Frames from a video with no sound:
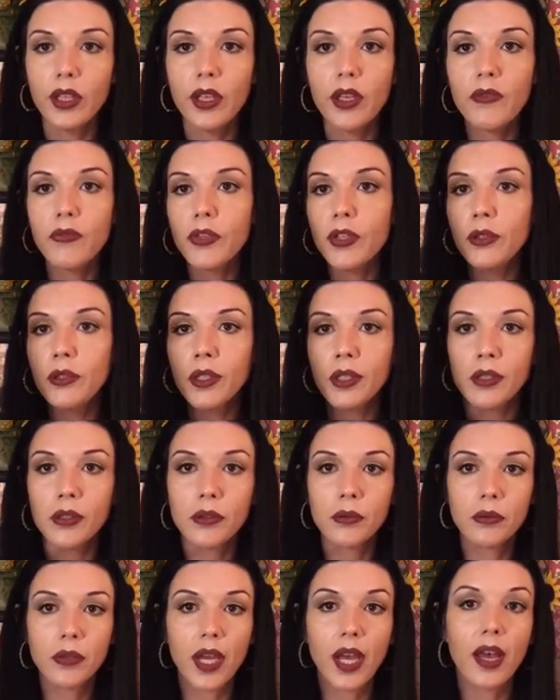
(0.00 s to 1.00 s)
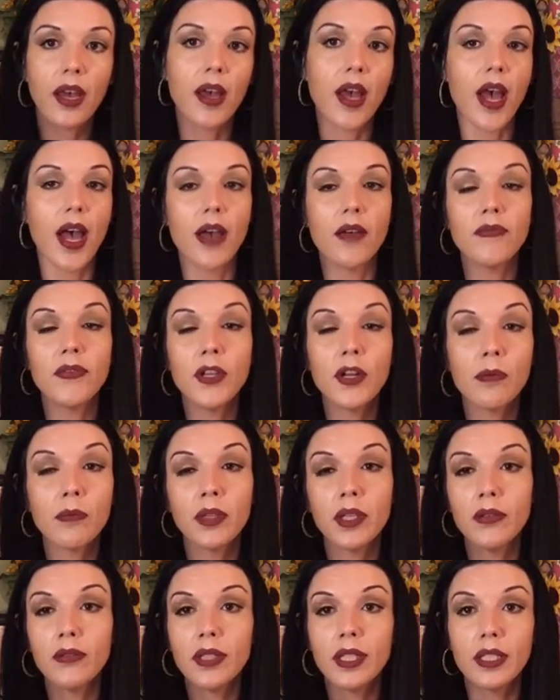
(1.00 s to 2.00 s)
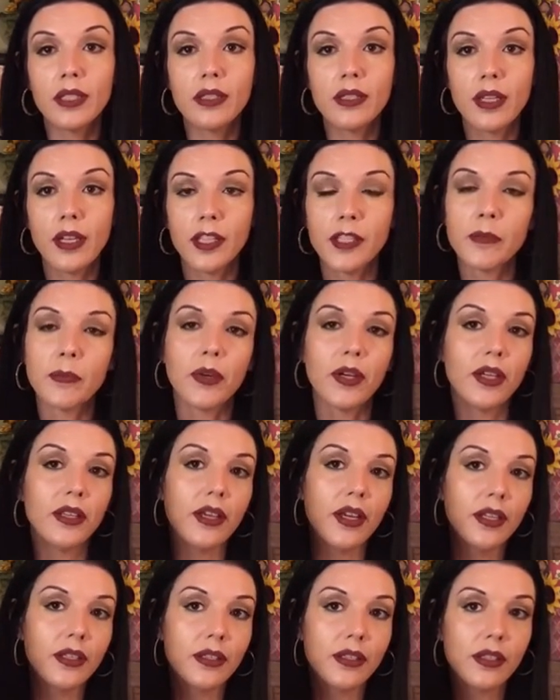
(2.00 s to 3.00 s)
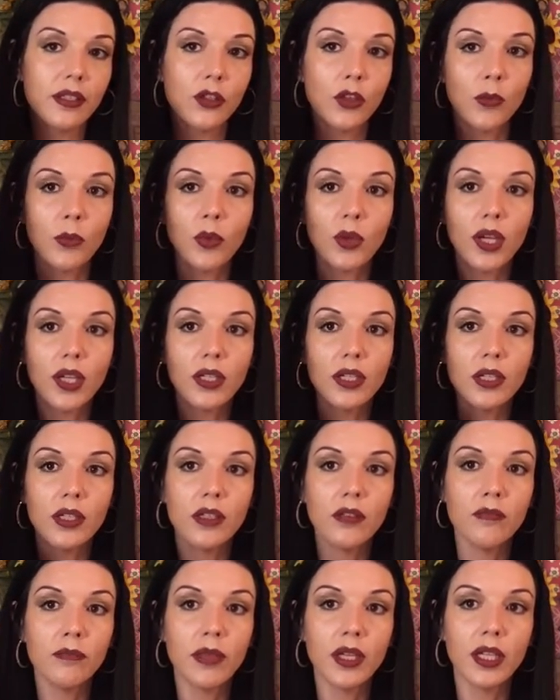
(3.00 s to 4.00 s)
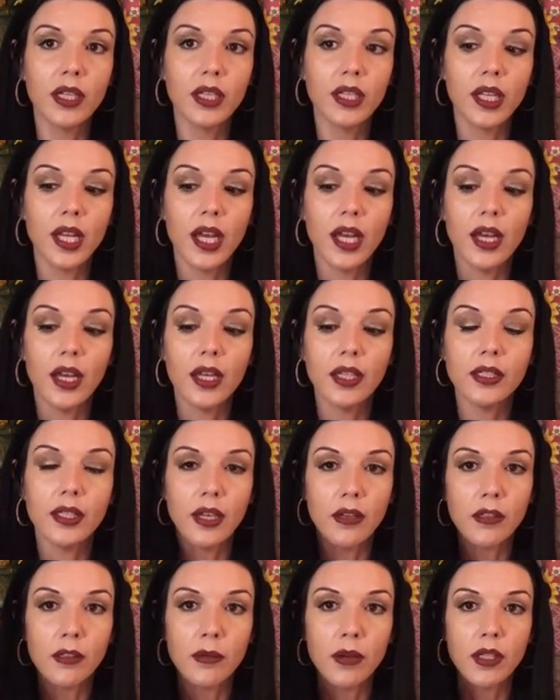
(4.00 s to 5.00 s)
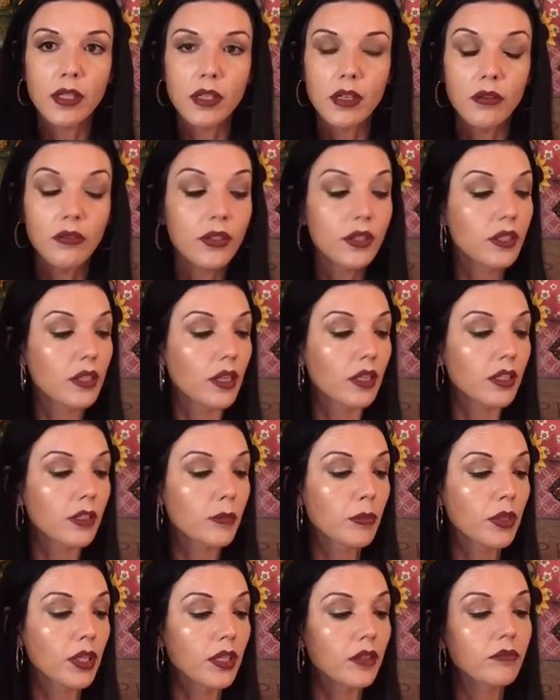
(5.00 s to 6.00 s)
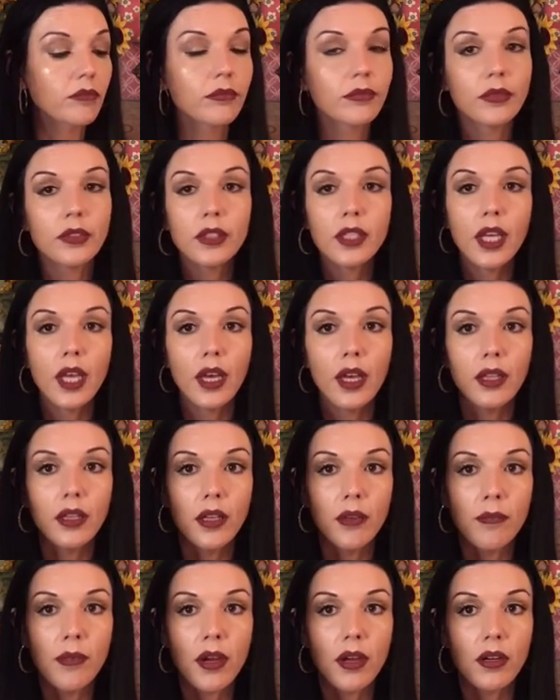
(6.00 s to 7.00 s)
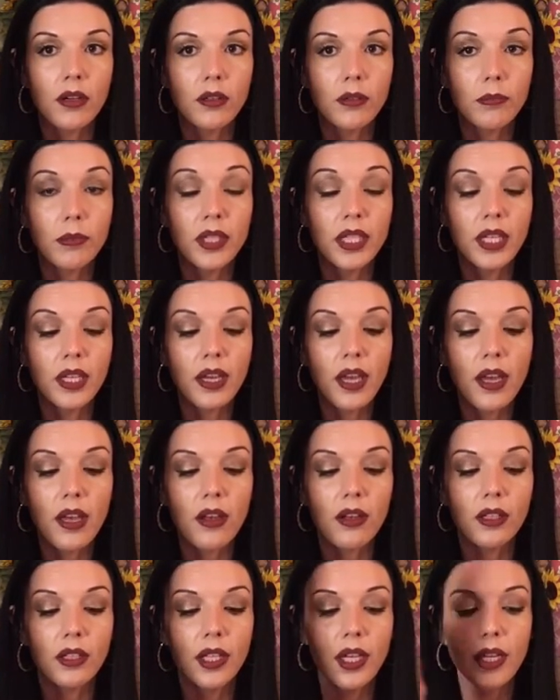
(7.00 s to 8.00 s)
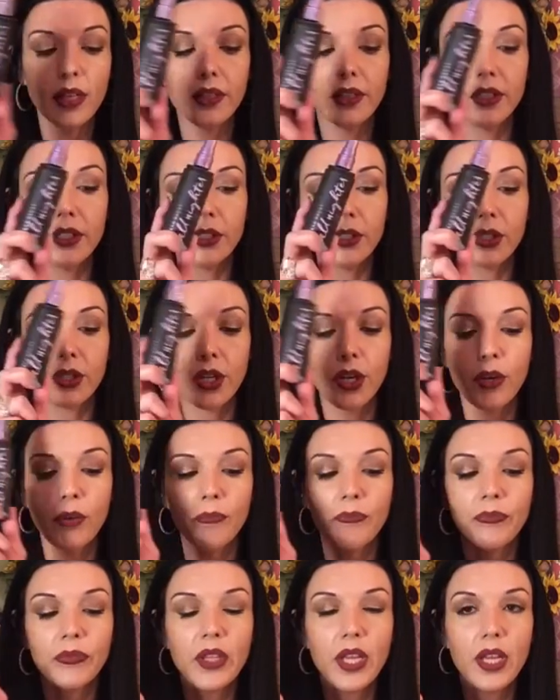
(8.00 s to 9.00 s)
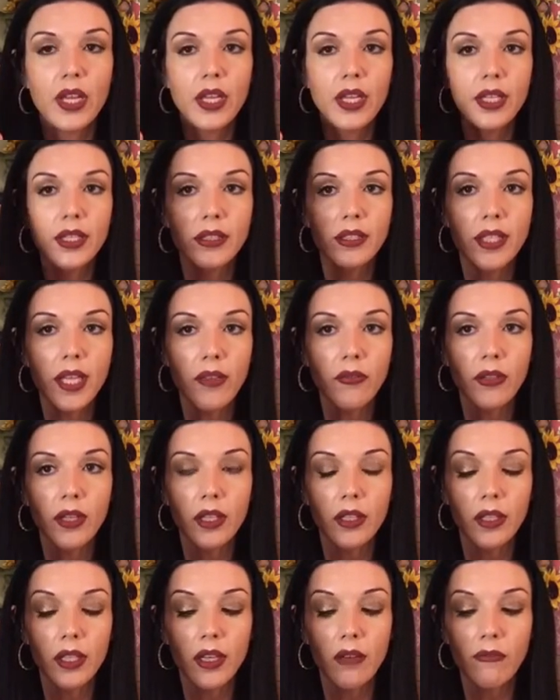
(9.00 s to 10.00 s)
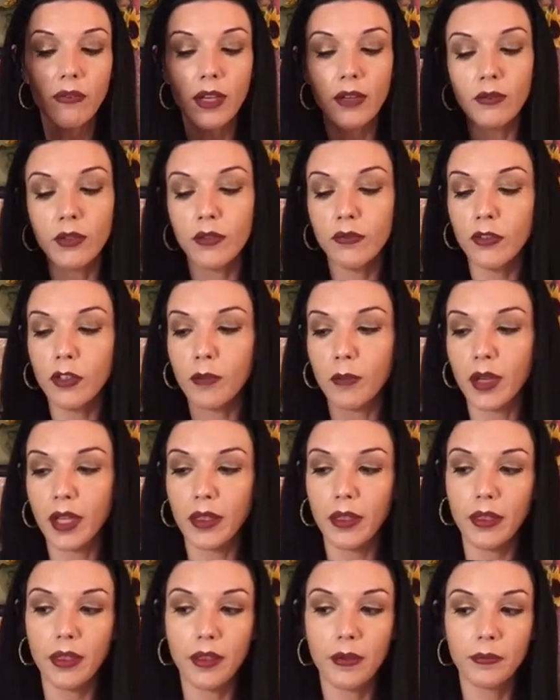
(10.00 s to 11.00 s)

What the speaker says: If you don't believe in setting spray, that's your prerogative, but I douse myself in setting spray. I love my Urban Decay All Nighter, so definitely a favorite for the month.